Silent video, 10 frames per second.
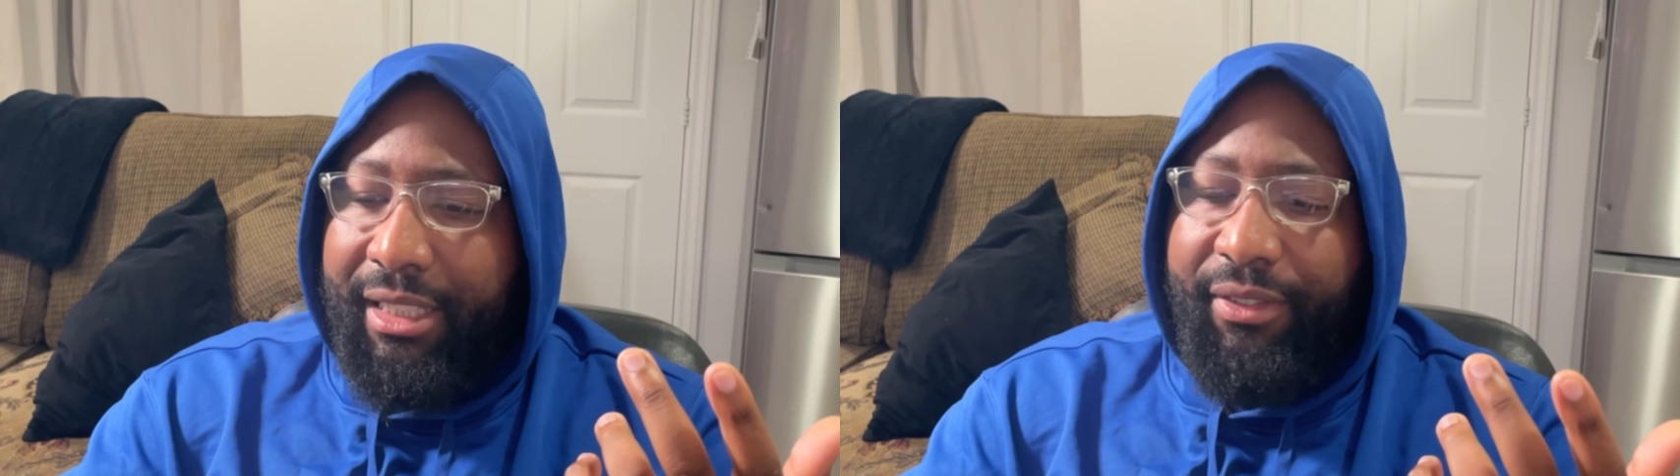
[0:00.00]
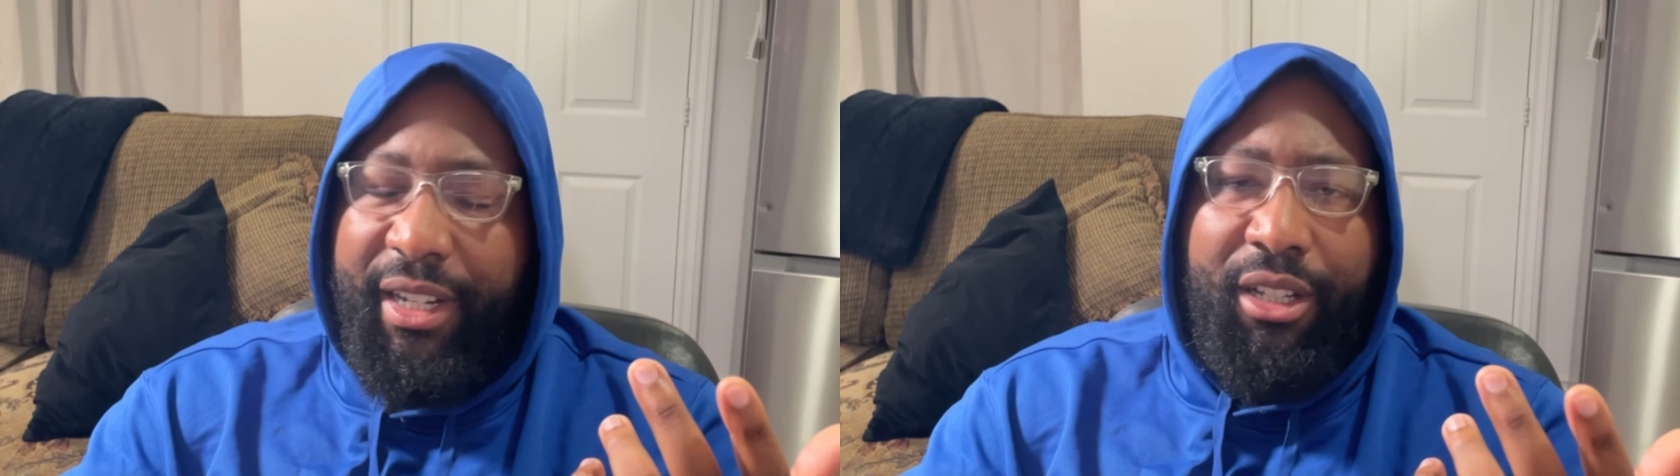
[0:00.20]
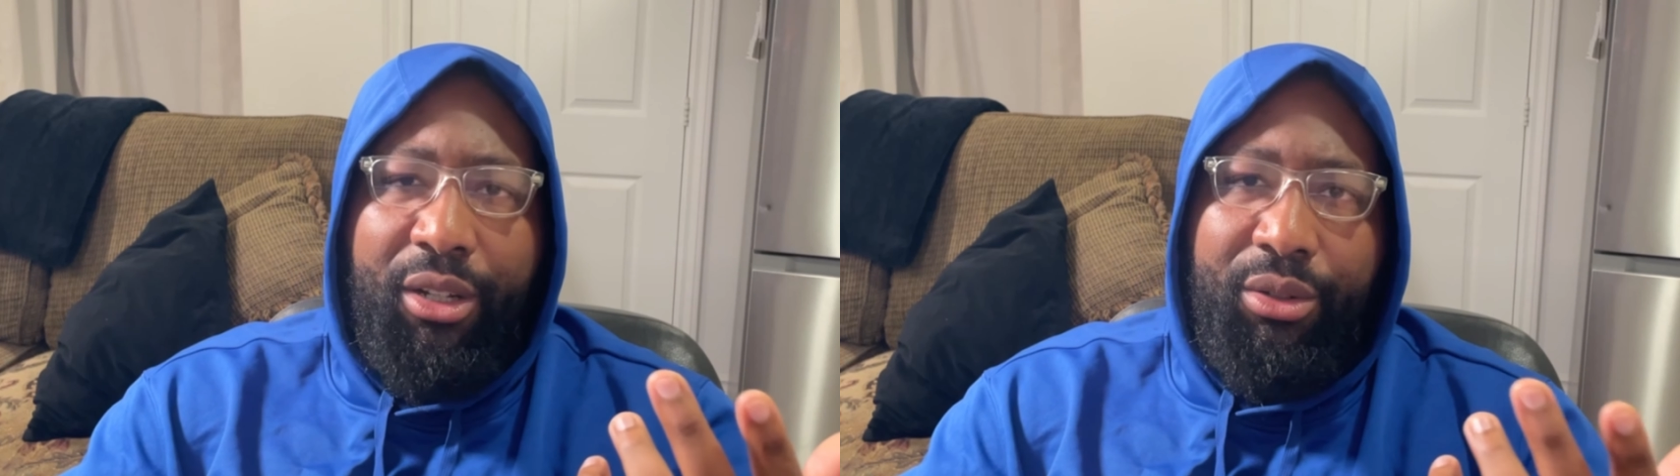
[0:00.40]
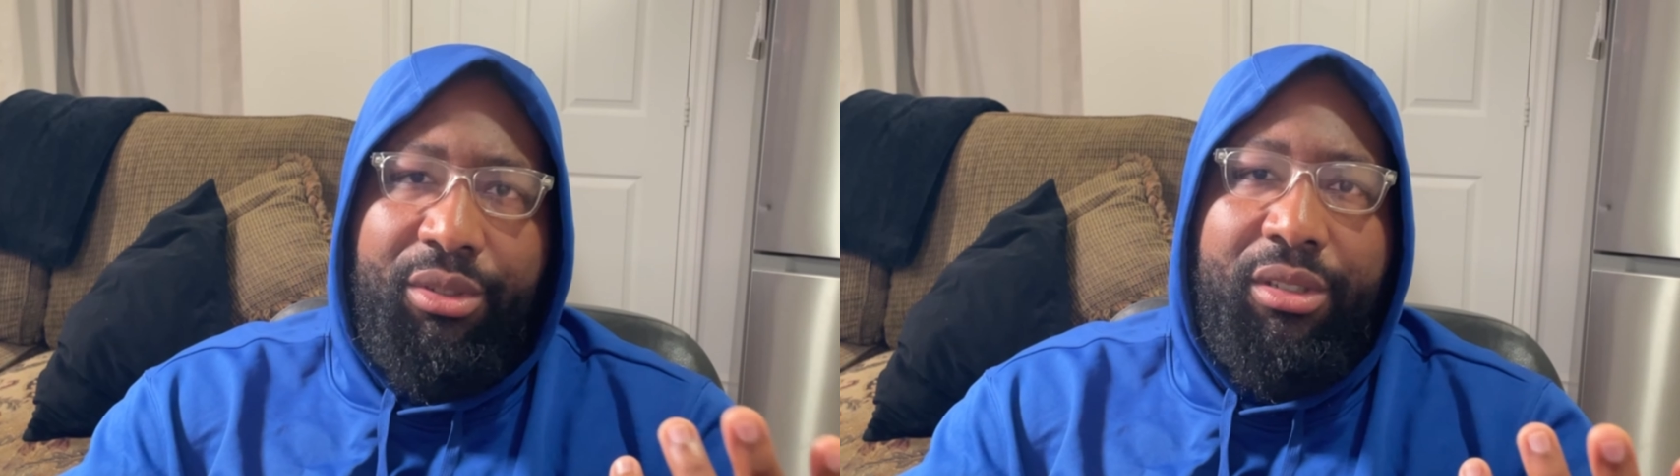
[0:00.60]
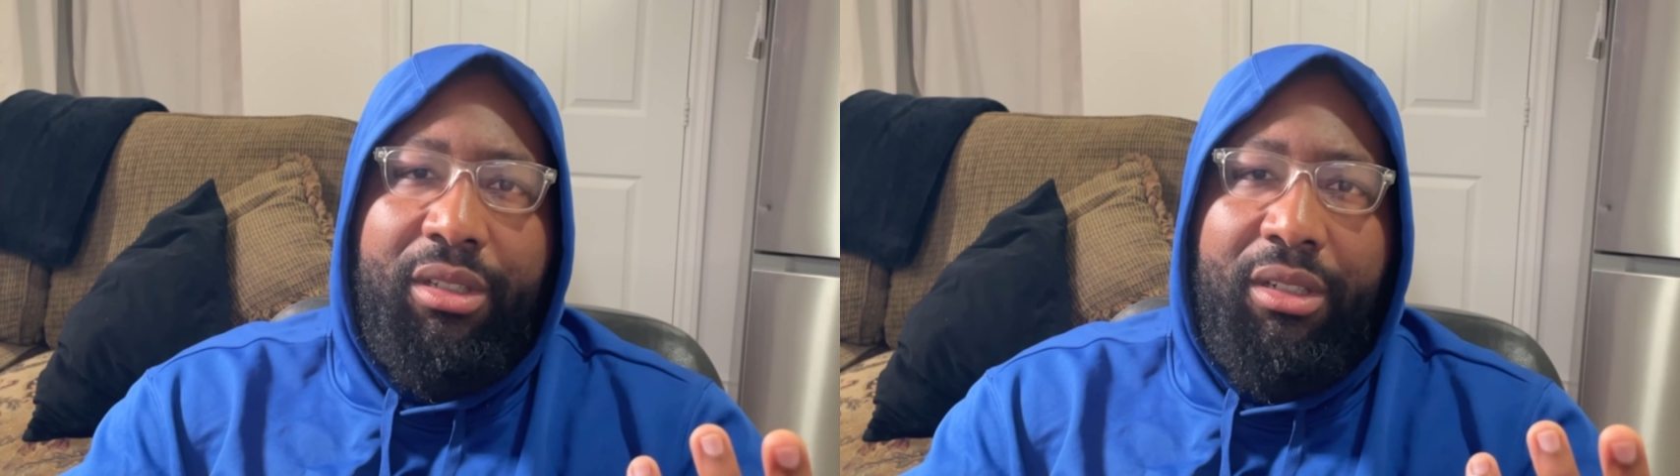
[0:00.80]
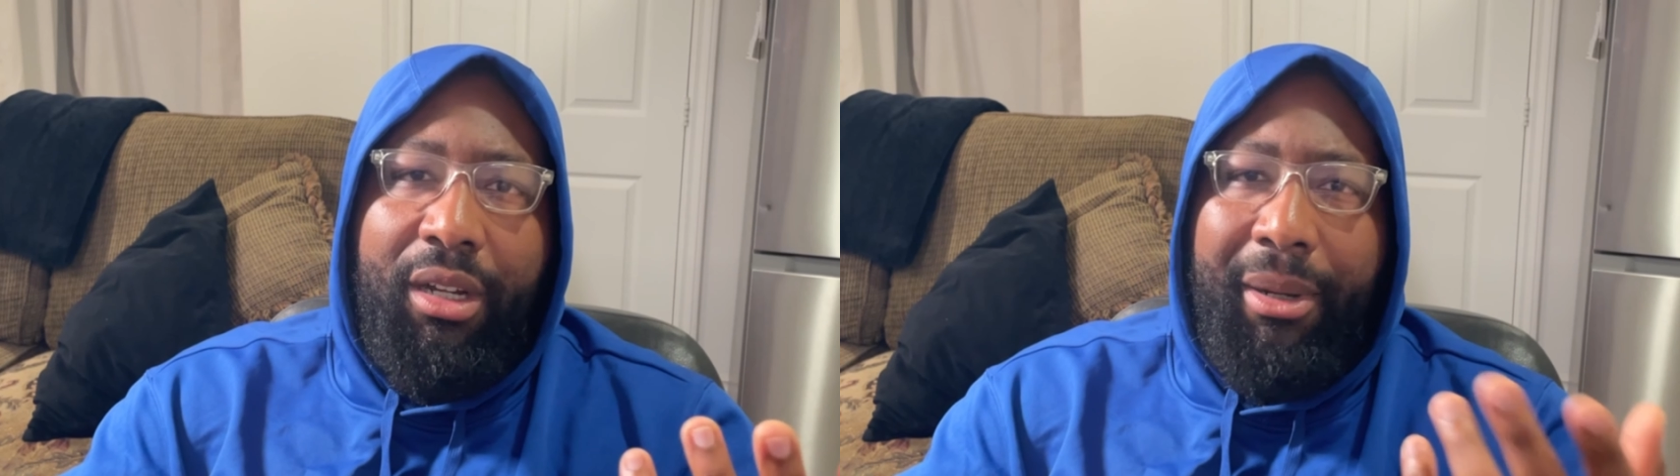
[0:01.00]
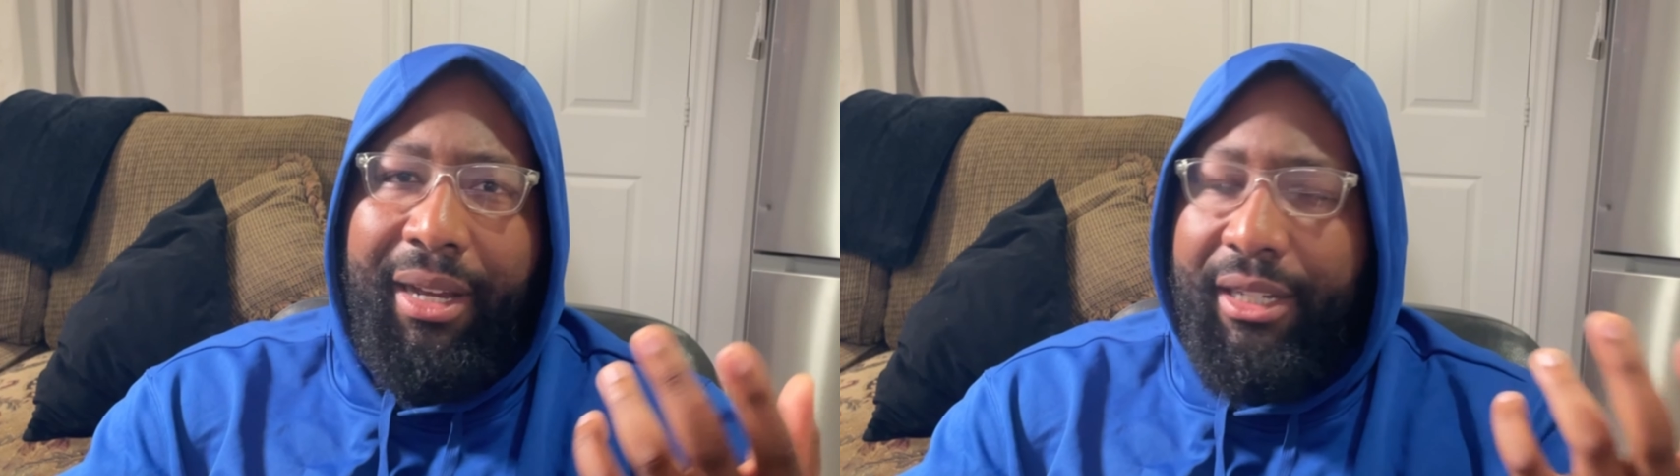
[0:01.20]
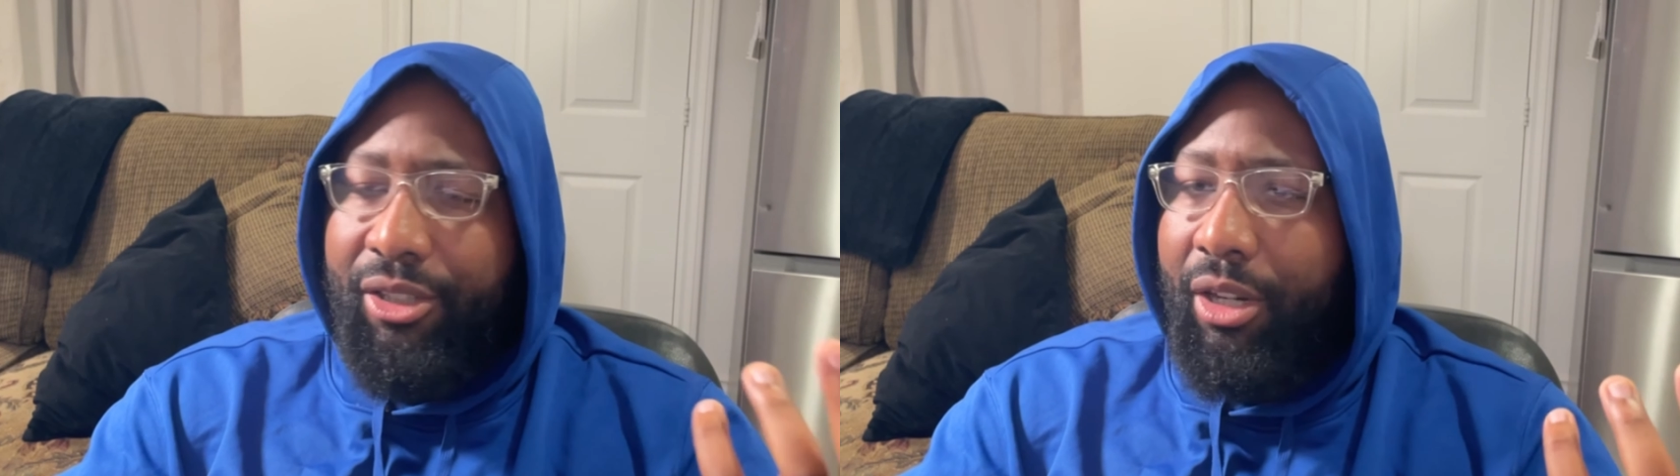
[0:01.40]
videos about
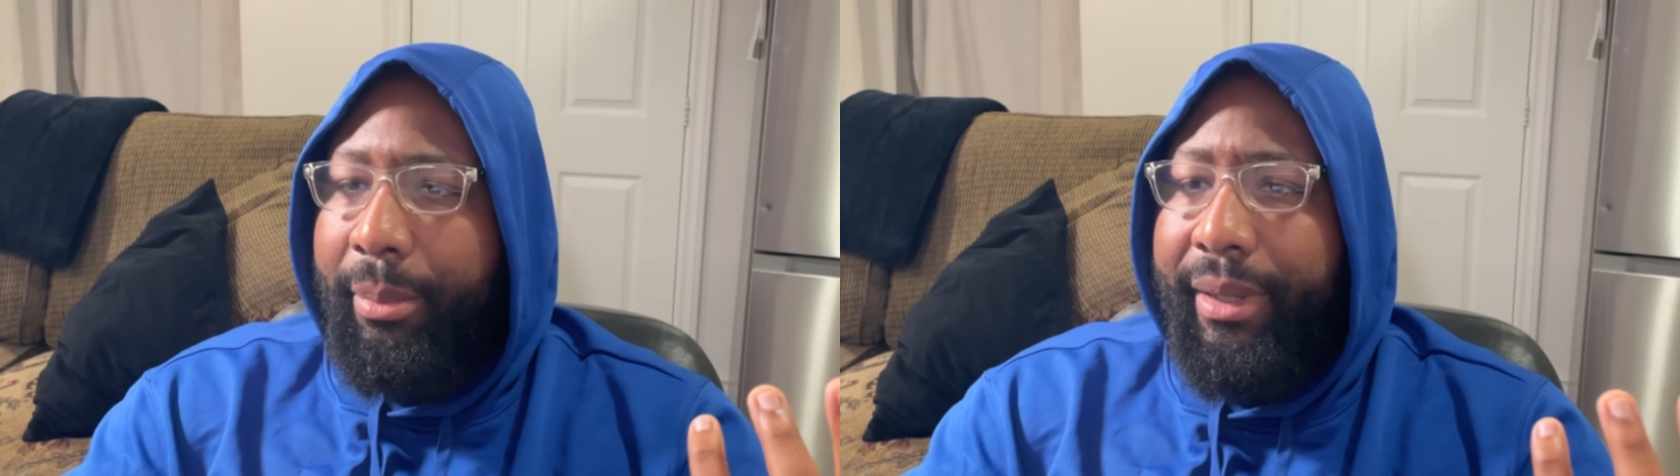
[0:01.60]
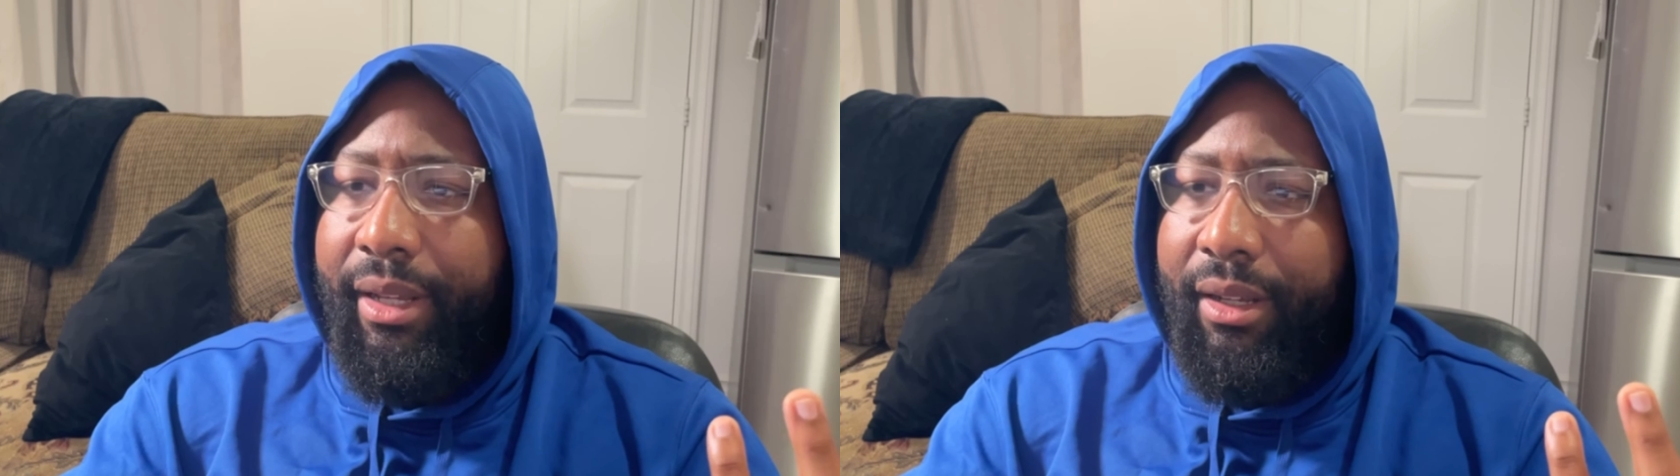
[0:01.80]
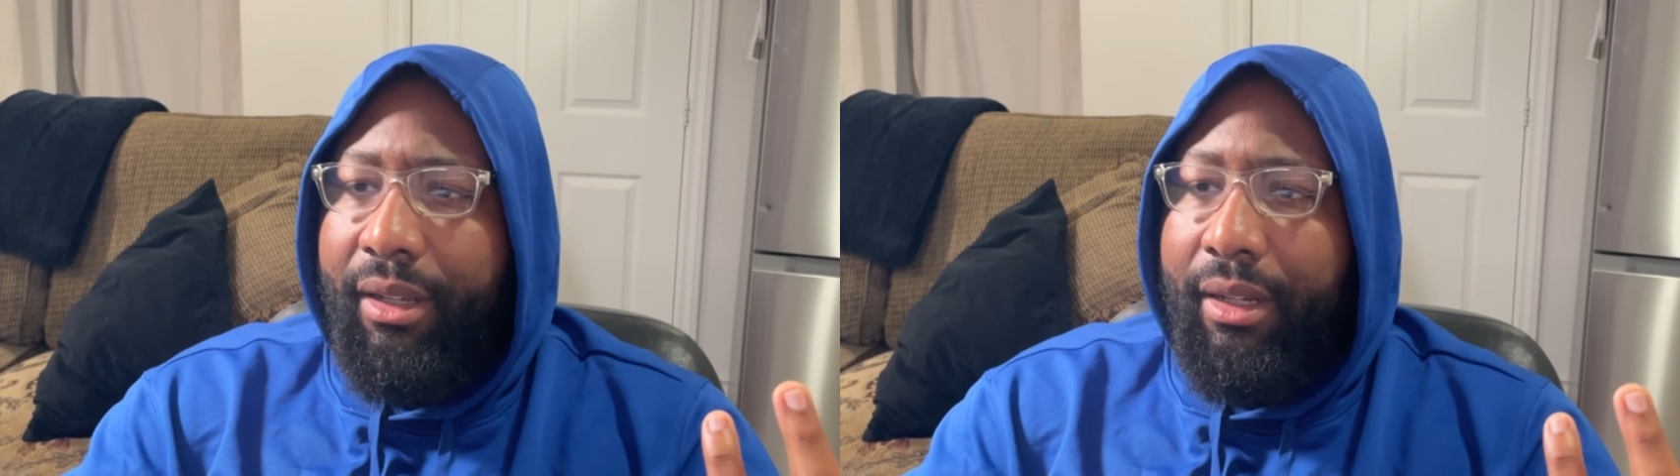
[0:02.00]
XRP